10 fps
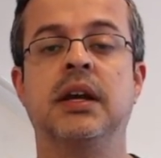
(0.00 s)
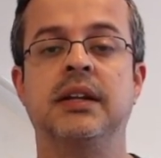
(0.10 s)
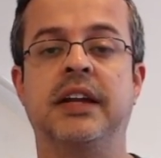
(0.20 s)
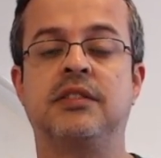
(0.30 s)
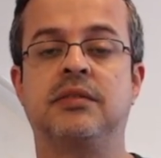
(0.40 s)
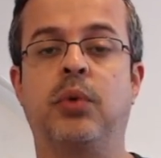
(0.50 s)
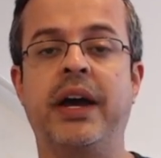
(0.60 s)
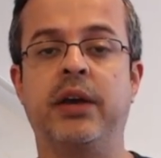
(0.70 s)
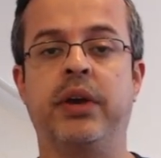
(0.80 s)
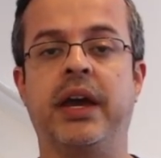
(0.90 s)
That's
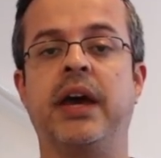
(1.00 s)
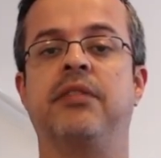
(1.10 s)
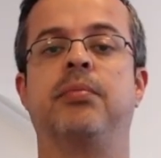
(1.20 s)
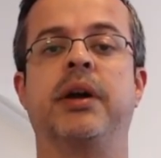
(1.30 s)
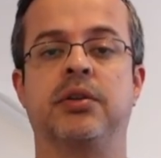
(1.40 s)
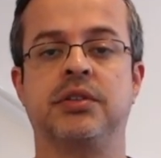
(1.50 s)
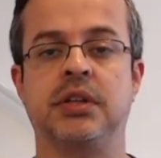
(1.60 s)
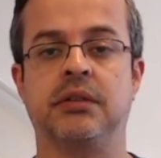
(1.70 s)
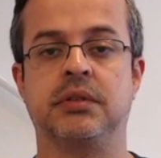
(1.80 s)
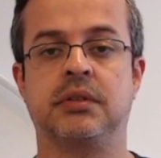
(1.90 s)
why we have
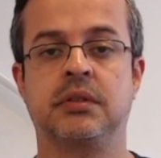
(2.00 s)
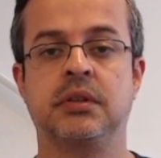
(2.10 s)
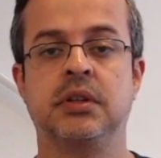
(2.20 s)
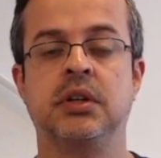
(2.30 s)
microservices.